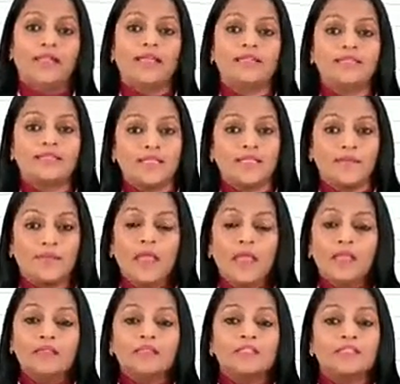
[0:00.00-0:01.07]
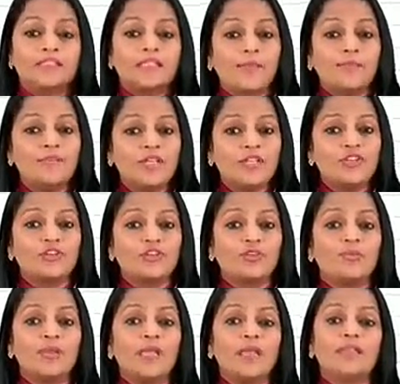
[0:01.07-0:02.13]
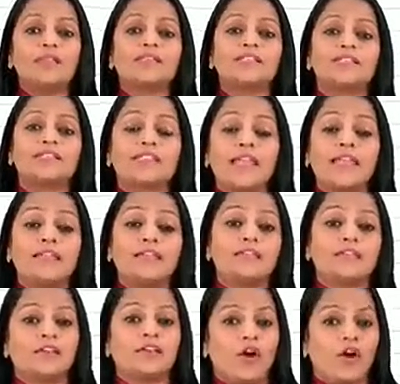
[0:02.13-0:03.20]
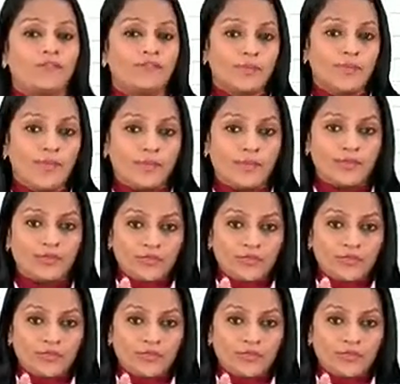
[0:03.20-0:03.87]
Let's see. The subject should be in the center of the paper.